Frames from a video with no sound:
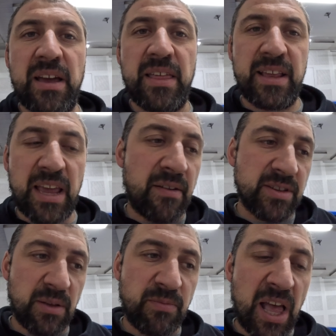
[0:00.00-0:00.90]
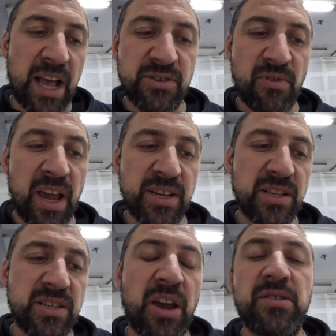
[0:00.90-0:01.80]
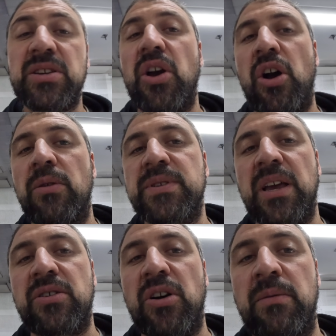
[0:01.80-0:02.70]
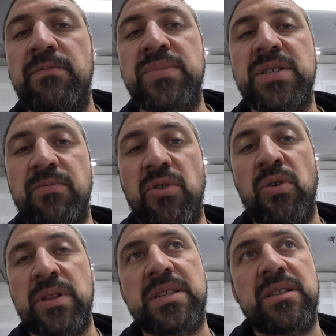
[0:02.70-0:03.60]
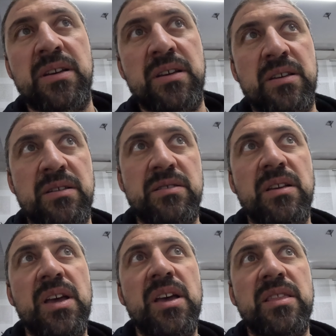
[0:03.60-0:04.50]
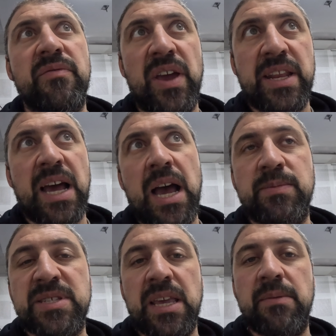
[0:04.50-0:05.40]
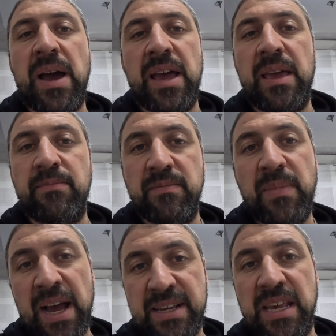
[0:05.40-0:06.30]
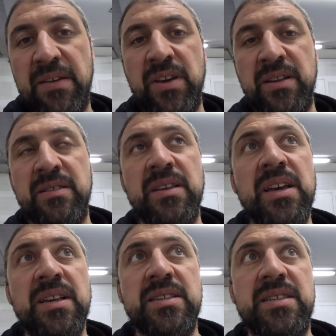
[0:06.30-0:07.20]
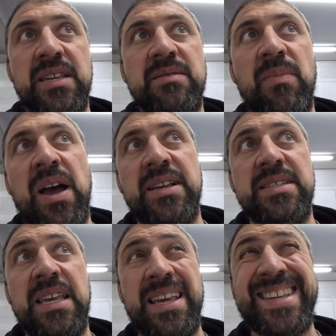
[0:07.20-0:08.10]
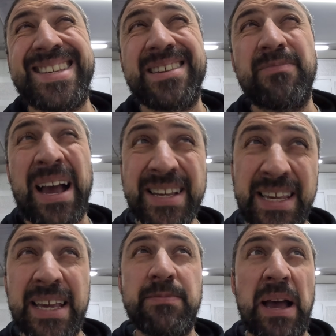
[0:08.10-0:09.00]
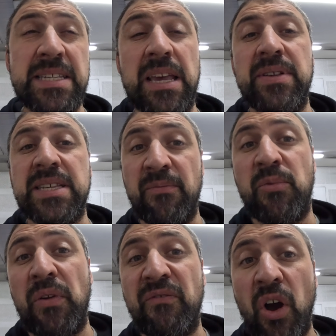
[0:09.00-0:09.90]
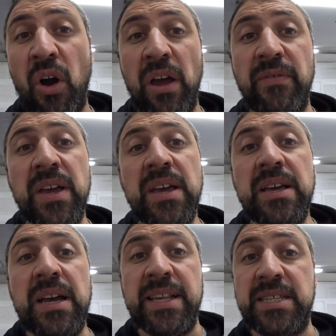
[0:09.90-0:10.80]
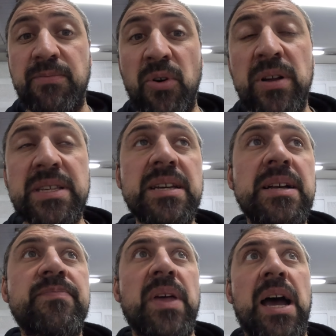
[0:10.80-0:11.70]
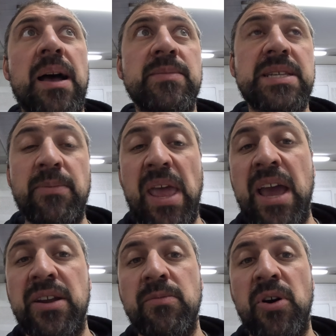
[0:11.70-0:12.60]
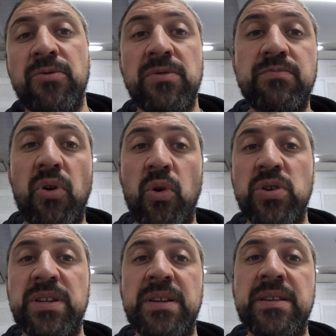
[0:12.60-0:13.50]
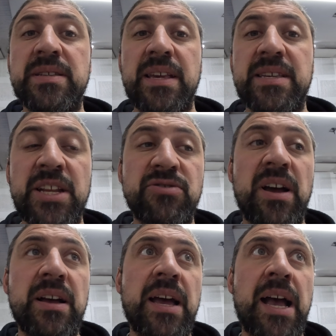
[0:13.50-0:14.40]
it covers a large range, and so does COBB. So COBB supports the V-dub, so your Mark 7, Mark 6, Mark 7, 7.5, it supports. Some Audi models, Porsches, etc.